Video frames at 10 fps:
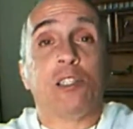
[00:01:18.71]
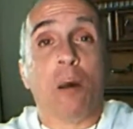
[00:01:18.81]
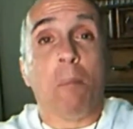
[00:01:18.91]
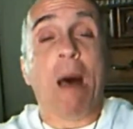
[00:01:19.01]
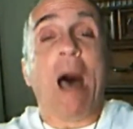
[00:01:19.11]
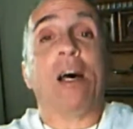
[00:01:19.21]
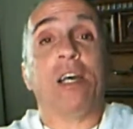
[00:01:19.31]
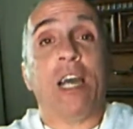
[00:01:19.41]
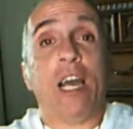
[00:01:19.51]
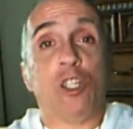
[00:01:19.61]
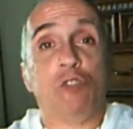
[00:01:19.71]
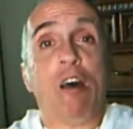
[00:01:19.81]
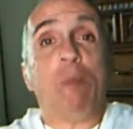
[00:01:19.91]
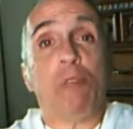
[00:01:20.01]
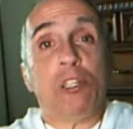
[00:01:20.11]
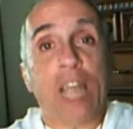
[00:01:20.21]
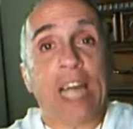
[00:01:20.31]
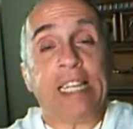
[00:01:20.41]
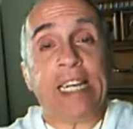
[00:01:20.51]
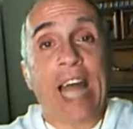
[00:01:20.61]
Somalia is
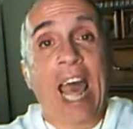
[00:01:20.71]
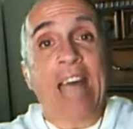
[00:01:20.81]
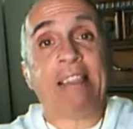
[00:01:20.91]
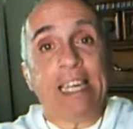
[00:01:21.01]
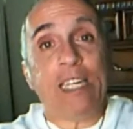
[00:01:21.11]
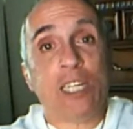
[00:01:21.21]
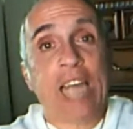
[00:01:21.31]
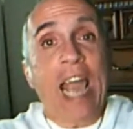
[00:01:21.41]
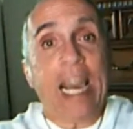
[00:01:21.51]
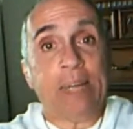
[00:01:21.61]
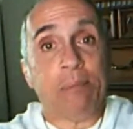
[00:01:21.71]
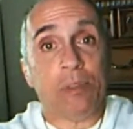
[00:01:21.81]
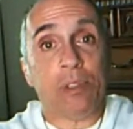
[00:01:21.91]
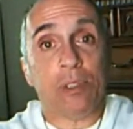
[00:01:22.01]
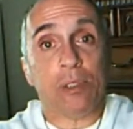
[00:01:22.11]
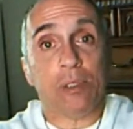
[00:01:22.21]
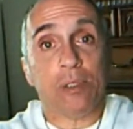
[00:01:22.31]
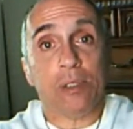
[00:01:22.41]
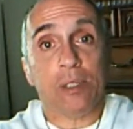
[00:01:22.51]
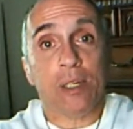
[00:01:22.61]
represented at these games.
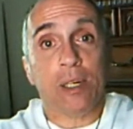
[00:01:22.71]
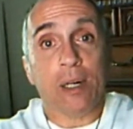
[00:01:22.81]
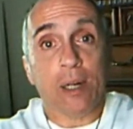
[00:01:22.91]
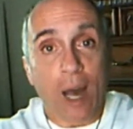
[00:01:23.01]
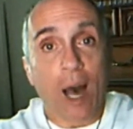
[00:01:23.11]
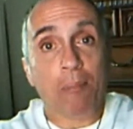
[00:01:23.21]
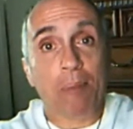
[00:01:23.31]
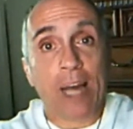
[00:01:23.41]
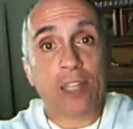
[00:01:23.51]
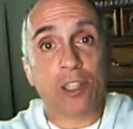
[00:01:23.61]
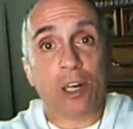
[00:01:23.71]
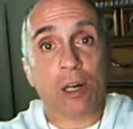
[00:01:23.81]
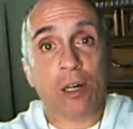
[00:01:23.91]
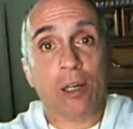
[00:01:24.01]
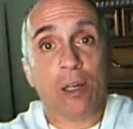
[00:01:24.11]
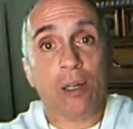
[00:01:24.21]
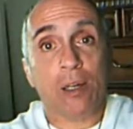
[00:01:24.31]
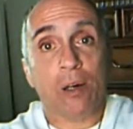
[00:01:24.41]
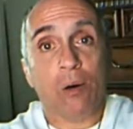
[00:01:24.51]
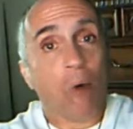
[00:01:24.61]
God bless her.
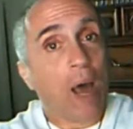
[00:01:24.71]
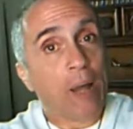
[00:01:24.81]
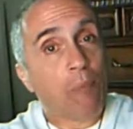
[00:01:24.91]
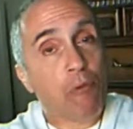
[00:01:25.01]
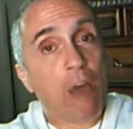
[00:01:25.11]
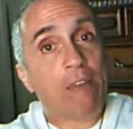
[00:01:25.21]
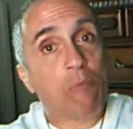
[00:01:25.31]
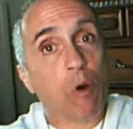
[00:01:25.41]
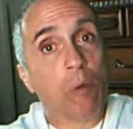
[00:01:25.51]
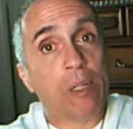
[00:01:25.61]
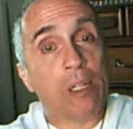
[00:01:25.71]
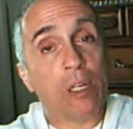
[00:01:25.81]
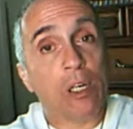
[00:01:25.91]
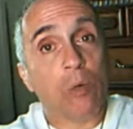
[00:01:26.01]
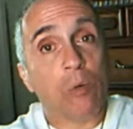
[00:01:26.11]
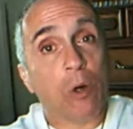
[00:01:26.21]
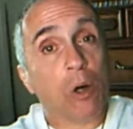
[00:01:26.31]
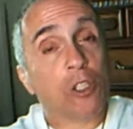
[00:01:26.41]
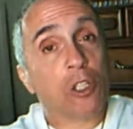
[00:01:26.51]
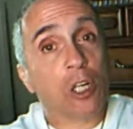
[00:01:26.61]
What a brave woman.
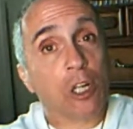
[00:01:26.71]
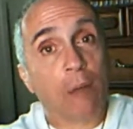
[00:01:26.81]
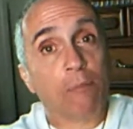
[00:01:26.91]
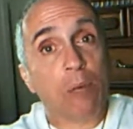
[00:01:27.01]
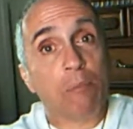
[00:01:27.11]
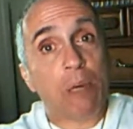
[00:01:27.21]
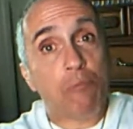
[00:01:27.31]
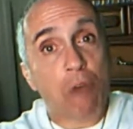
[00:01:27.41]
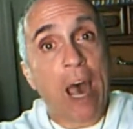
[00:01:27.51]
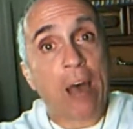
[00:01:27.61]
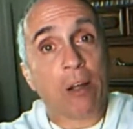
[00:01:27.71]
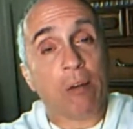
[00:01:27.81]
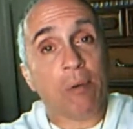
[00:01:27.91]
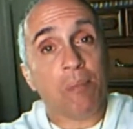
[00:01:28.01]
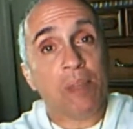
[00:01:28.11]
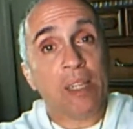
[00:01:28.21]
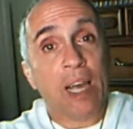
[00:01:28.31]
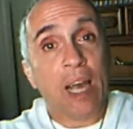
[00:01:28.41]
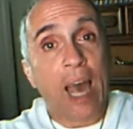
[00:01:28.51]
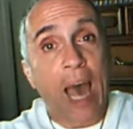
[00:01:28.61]
We all should look up to and be proud of.
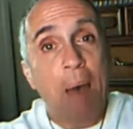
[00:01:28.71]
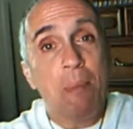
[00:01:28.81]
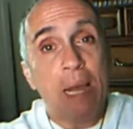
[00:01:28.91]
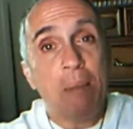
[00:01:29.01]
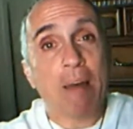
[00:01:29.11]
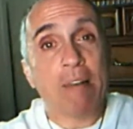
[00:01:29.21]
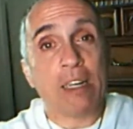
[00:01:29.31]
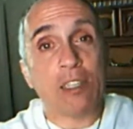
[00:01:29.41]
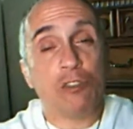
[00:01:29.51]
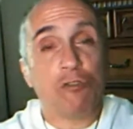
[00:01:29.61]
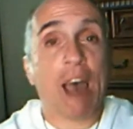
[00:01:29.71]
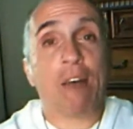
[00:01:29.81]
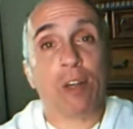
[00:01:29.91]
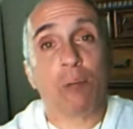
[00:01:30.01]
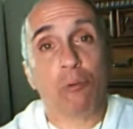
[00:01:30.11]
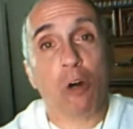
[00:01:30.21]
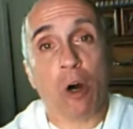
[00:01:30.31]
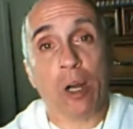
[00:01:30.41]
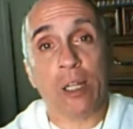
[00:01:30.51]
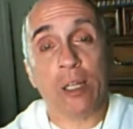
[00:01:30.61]
How many Americans travel
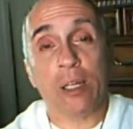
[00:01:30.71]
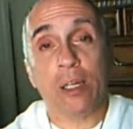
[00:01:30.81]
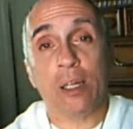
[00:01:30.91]
abroad